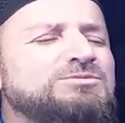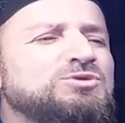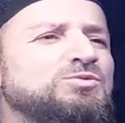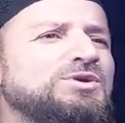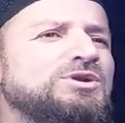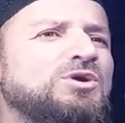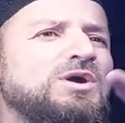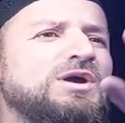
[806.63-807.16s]
So
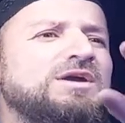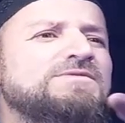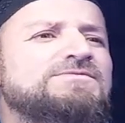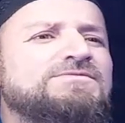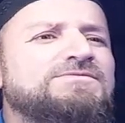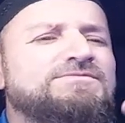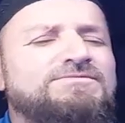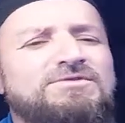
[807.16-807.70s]
we know if,
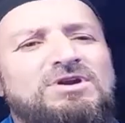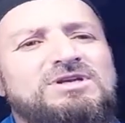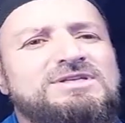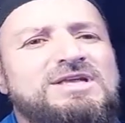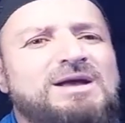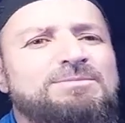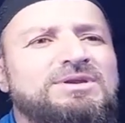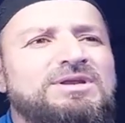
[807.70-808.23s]
for
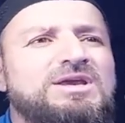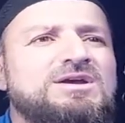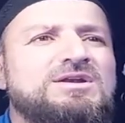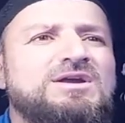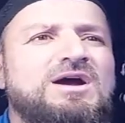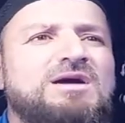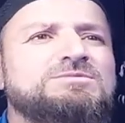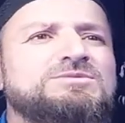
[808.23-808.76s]
example, here
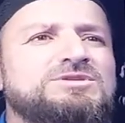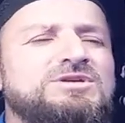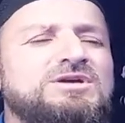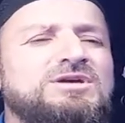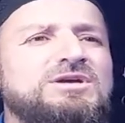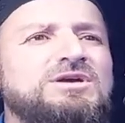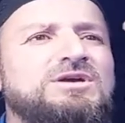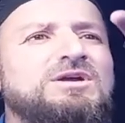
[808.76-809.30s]
comes
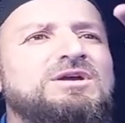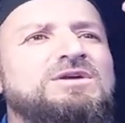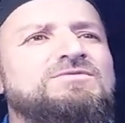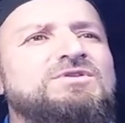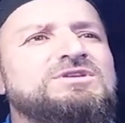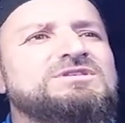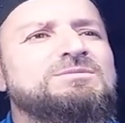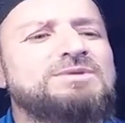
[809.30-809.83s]
the
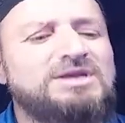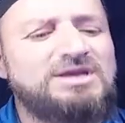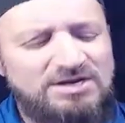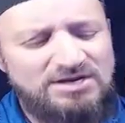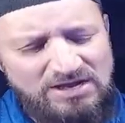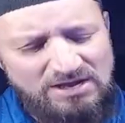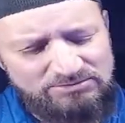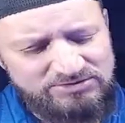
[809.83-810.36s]

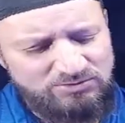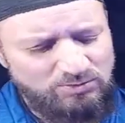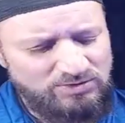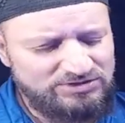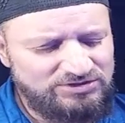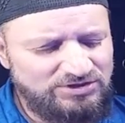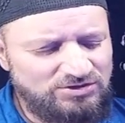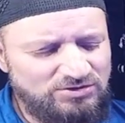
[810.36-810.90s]

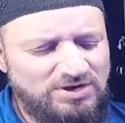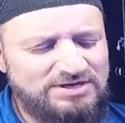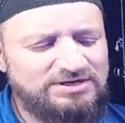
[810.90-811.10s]
1 0.